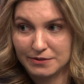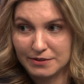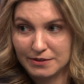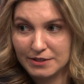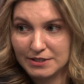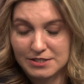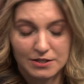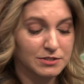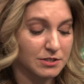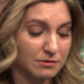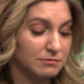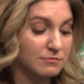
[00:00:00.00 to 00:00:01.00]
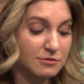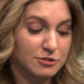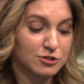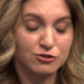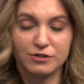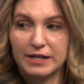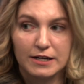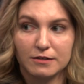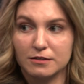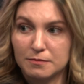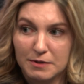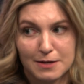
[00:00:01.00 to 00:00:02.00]
It's also straight
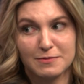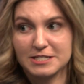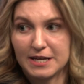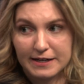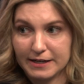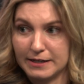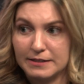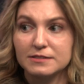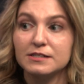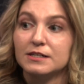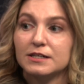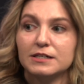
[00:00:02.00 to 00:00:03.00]
out of the baby's hand.